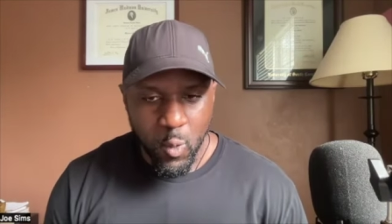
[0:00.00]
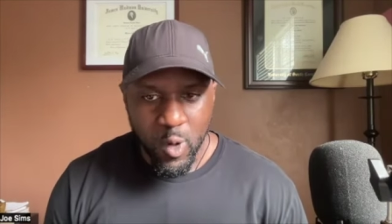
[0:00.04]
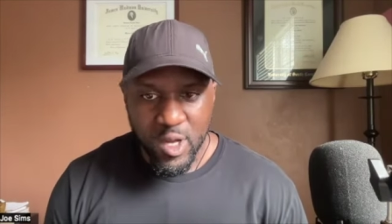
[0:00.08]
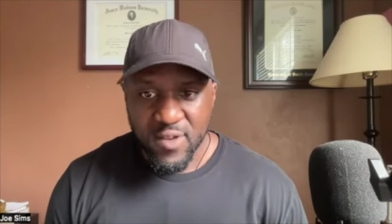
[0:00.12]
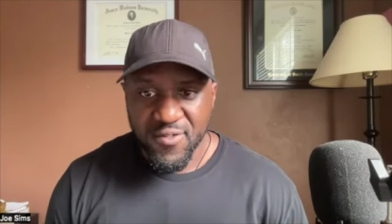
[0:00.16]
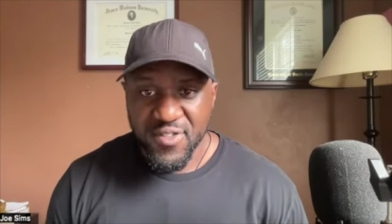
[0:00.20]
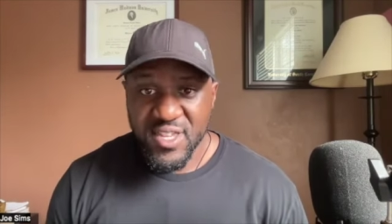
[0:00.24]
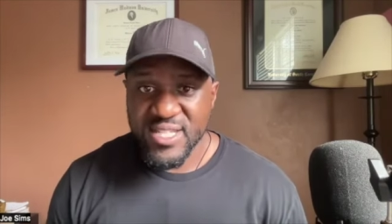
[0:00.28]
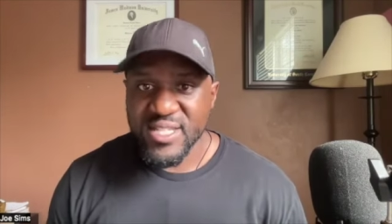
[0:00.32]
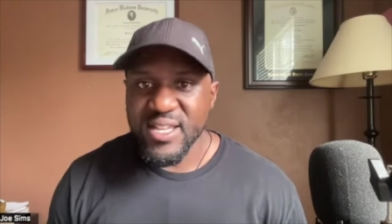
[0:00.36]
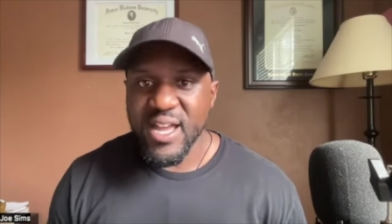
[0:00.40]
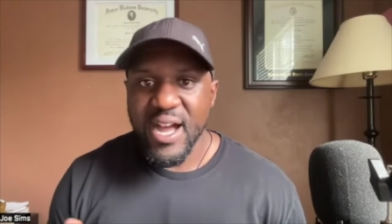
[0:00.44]

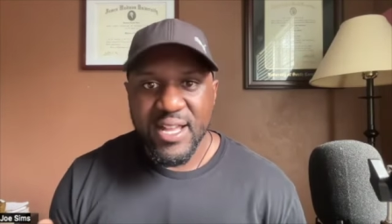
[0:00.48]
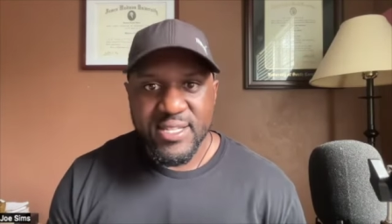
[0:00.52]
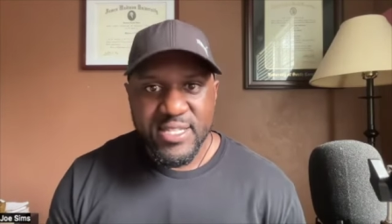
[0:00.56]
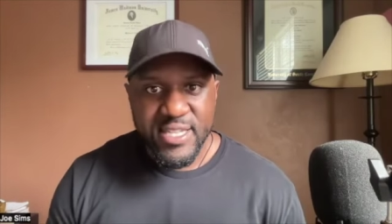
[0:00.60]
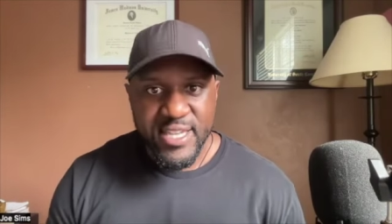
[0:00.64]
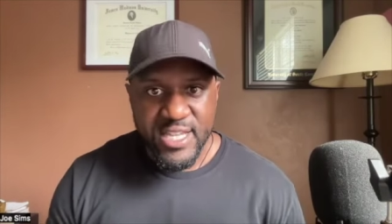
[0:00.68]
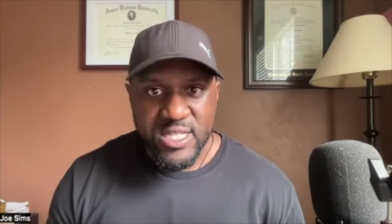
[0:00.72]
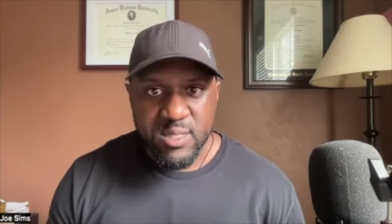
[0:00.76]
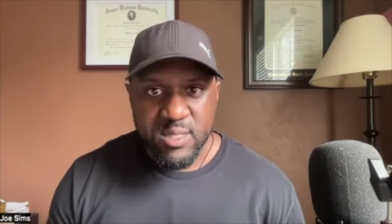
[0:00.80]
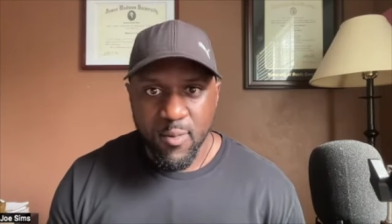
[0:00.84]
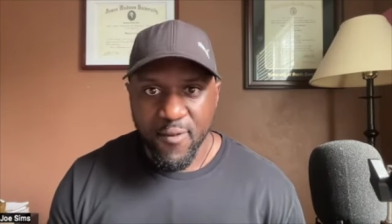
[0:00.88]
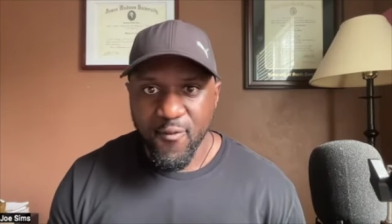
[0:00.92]
one of these
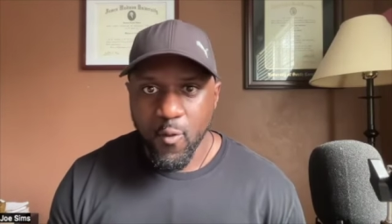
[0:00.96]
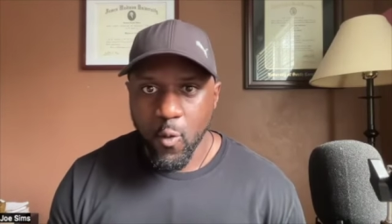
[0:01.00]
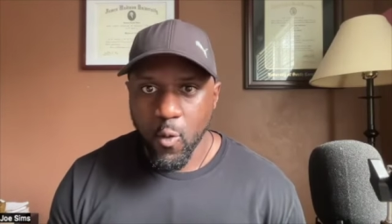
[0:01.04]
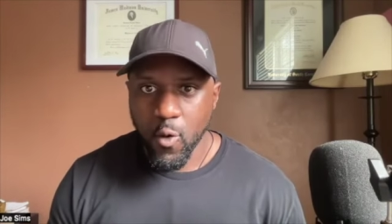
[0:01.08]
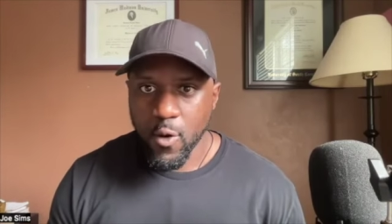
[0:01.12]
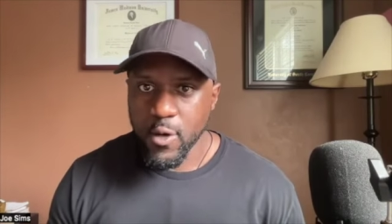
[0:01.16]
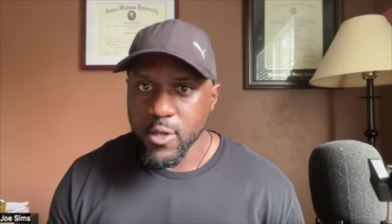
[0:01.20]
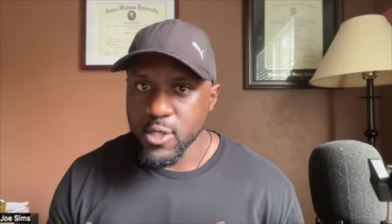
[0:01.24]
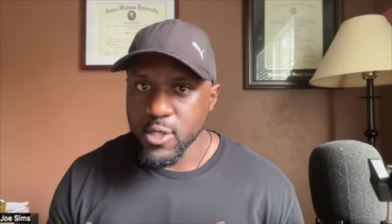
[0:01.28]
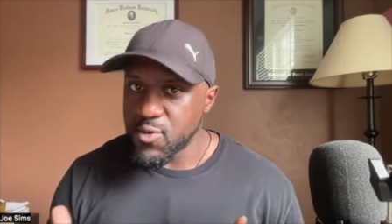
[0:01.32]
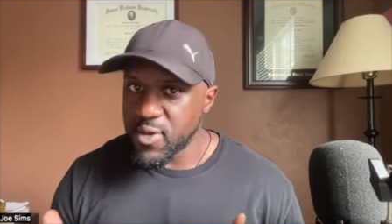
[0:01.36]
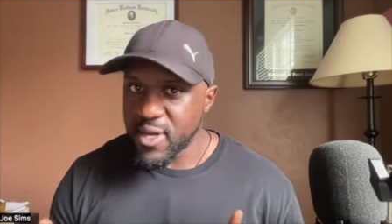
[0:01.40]
contests
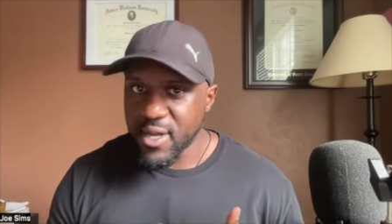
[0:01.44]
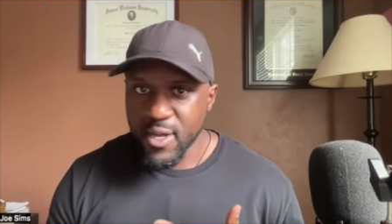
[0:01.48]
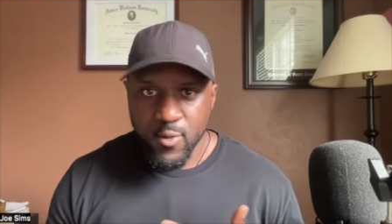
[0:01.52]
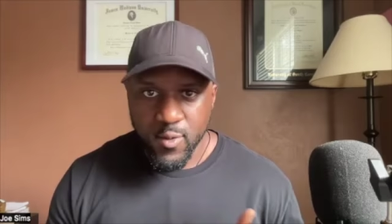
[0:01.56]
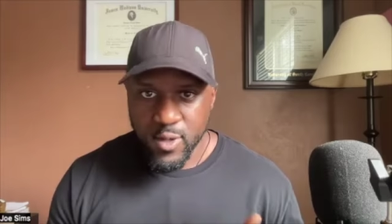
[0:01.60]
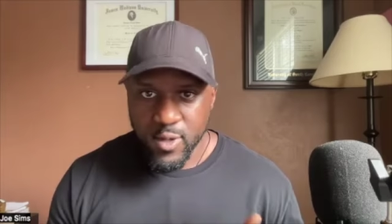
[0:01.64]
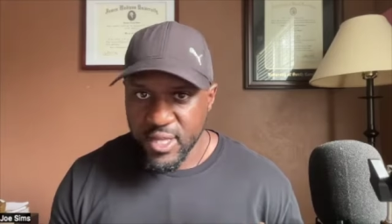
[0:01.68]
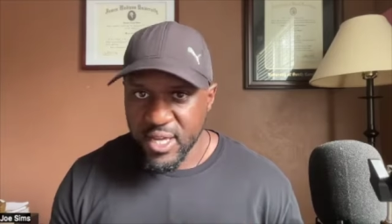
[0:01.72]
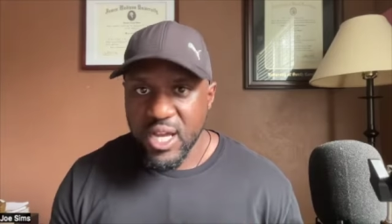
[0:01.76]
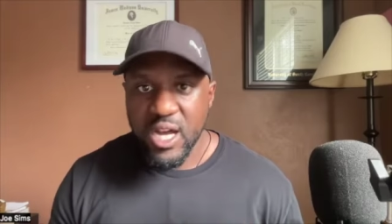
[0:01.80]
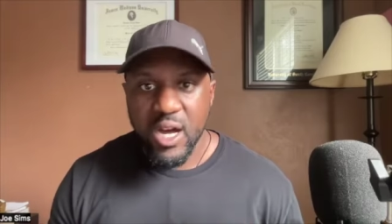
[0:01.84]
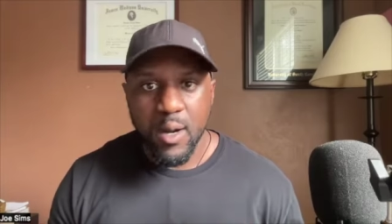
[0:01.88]
before, you
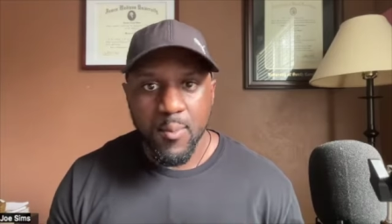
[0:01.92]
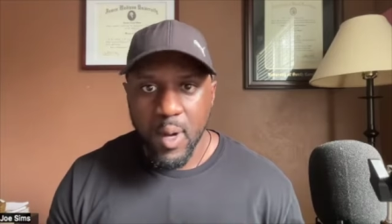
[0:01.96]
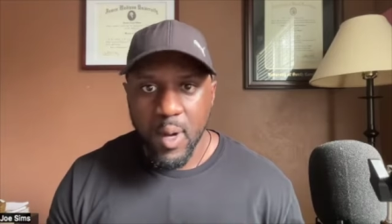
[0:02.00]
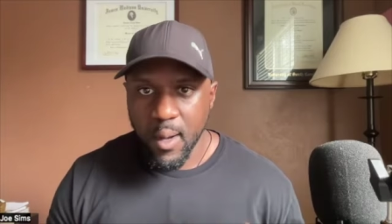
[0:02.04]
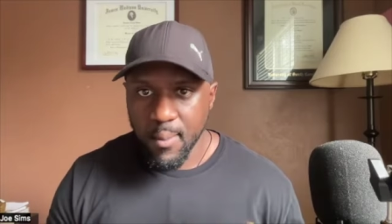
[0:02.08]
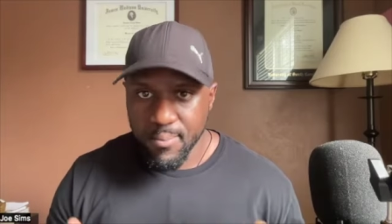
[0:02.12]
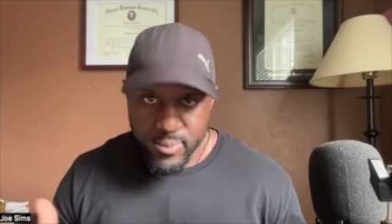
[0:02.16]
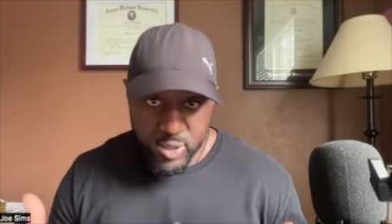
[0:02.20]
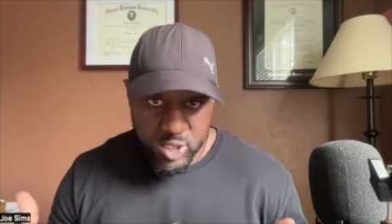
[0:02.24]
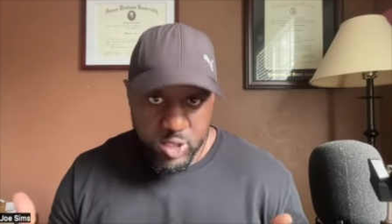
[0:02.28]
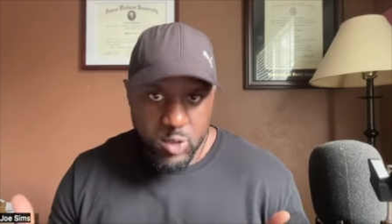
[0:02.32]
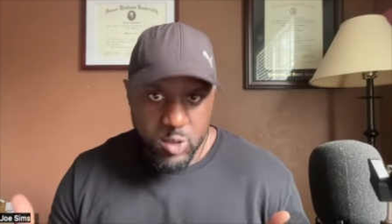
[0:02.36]
didn't really come
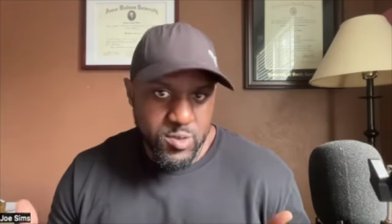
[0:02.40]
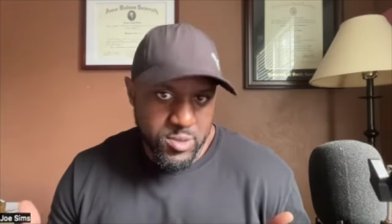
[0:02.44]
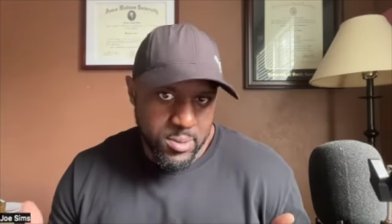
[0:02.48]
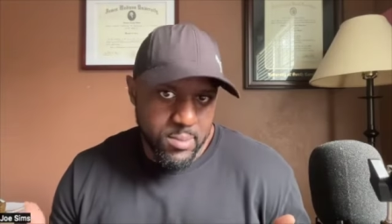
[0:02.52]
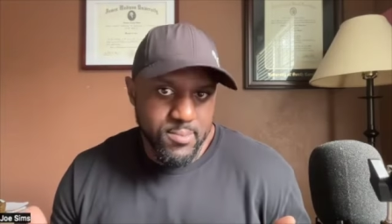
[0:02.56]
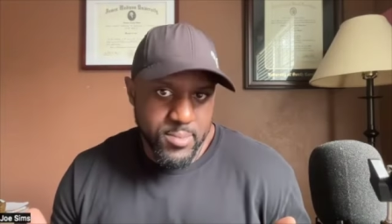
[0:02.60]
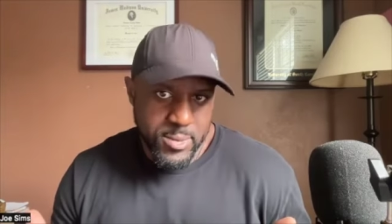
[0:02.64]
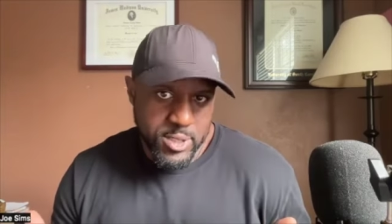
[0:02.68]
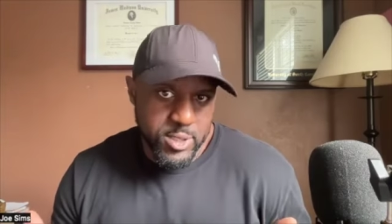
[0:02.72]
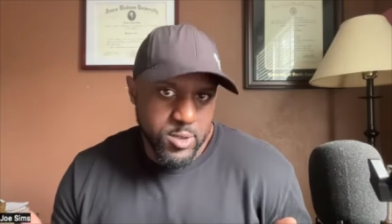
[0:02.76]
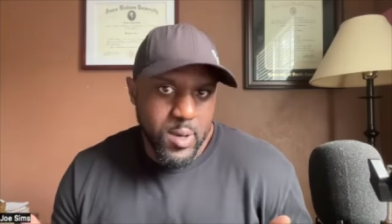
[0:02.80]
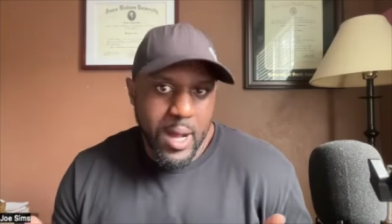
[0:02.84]
up too
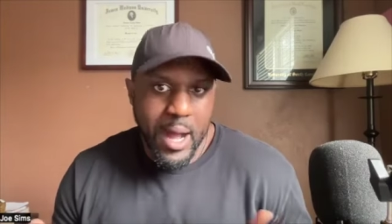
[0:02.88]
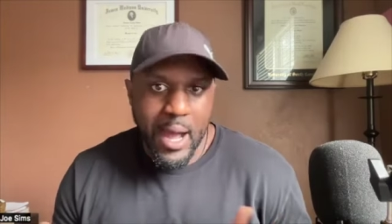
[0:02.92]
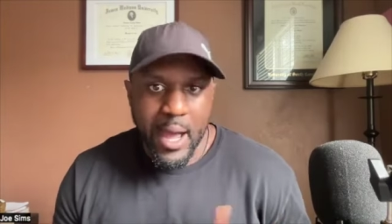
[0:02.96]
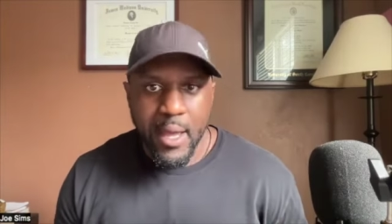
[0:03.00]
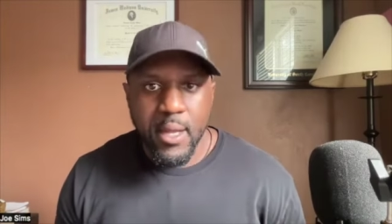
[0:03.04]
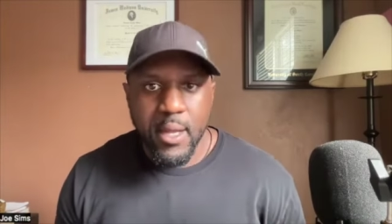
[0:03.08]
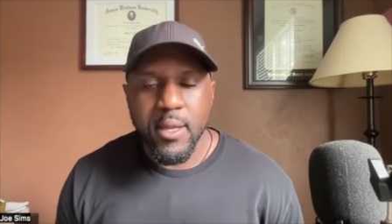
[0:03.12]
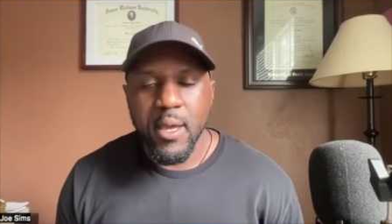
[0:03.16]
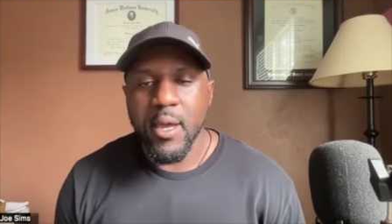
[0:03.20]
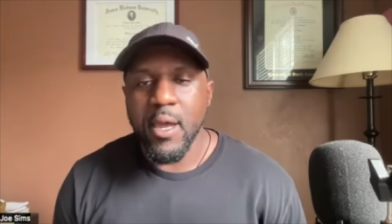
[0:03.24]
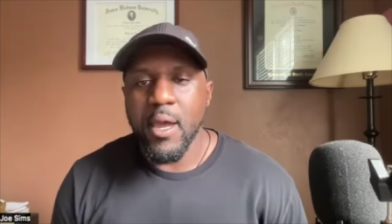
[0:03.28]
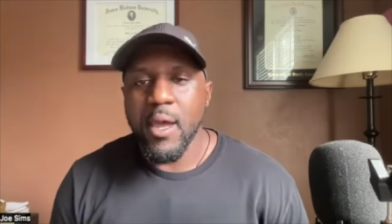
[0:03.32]
too
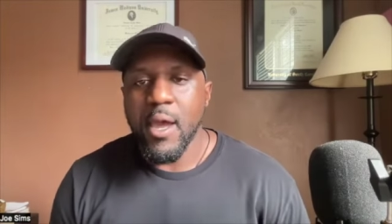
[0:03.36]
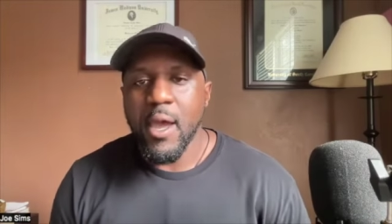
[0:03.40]
hot.